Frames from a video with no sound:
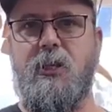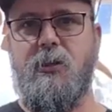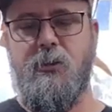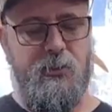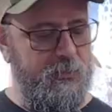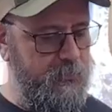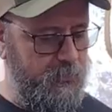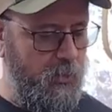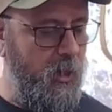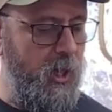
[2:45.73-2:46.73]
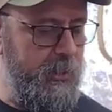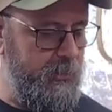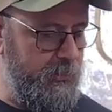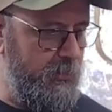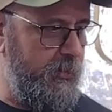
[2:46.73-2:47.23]
he couldn't draw it,
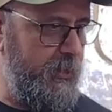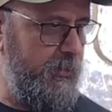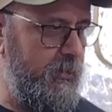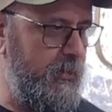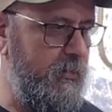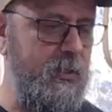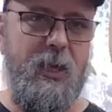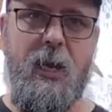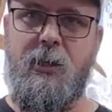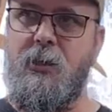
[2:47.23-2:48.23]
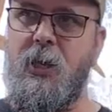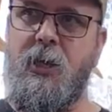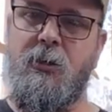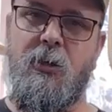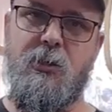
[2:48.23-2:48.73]
so he had it
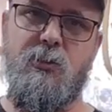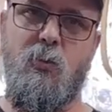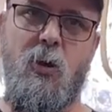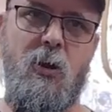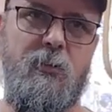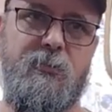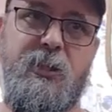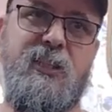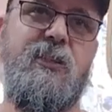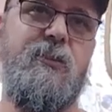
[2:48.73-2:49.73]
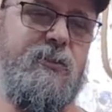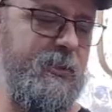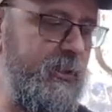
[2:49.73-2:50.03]
hanging on his wall for years